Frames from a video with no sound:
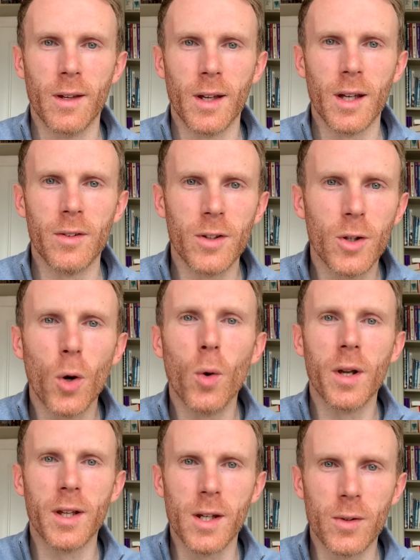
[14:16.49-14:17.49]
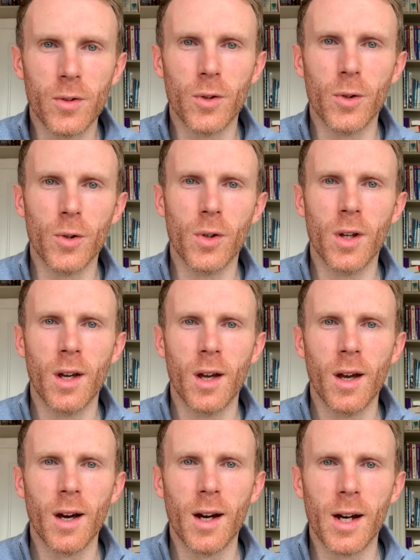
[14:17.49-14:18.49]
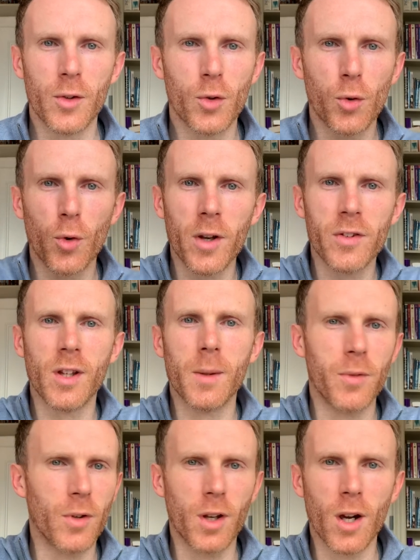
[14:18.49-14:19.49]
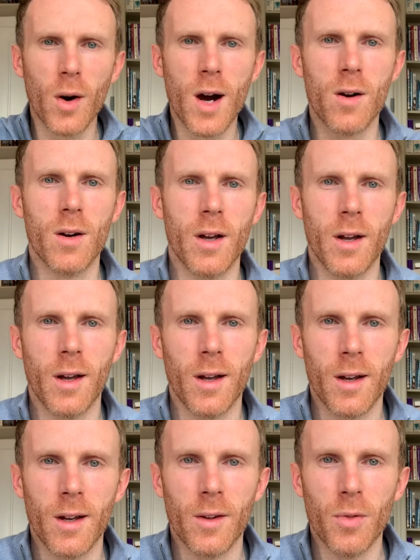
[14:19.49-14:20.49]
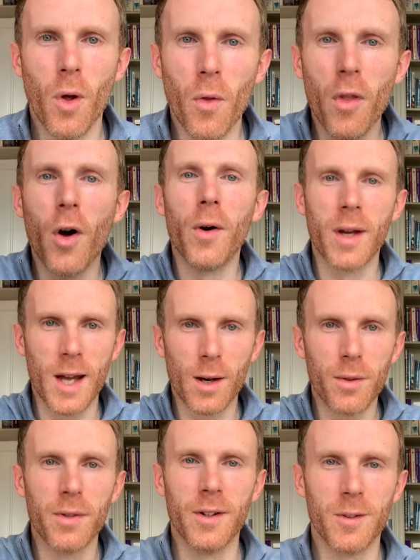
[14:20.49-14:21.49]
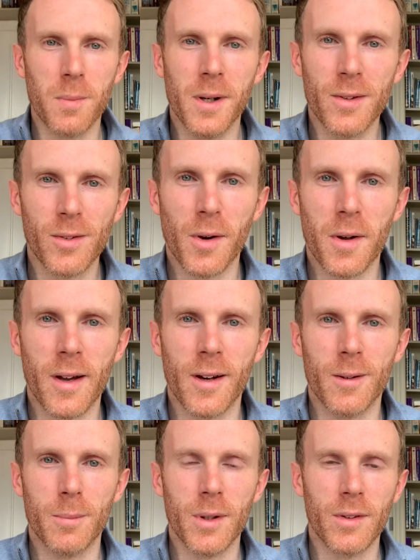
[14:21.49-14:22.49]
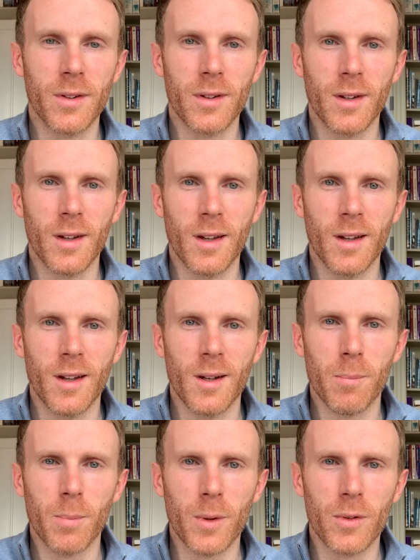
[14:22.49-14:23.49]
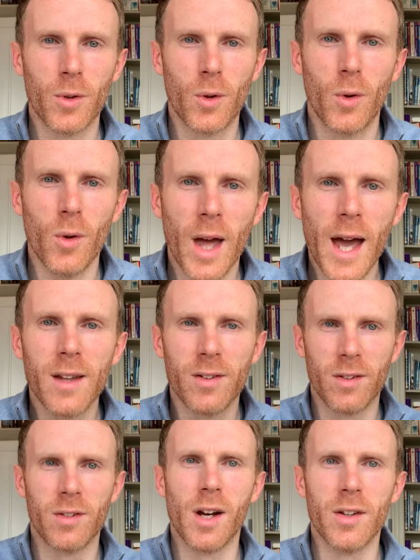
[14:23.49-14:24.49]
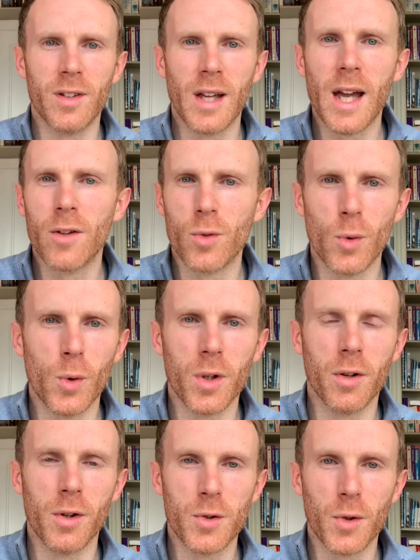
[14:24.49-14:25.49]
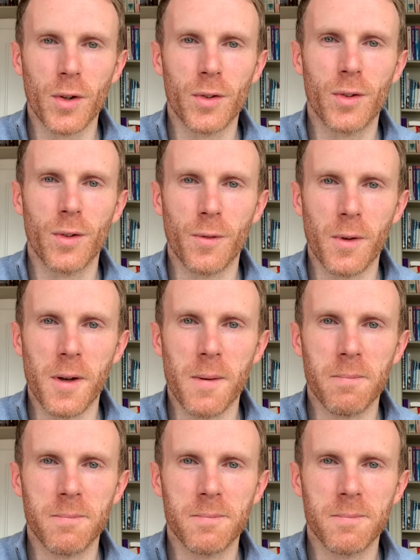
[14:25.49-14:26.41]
Is he calling you to trust him to go out, not knowing how things might turn out, but exercising extraordinary trust for him?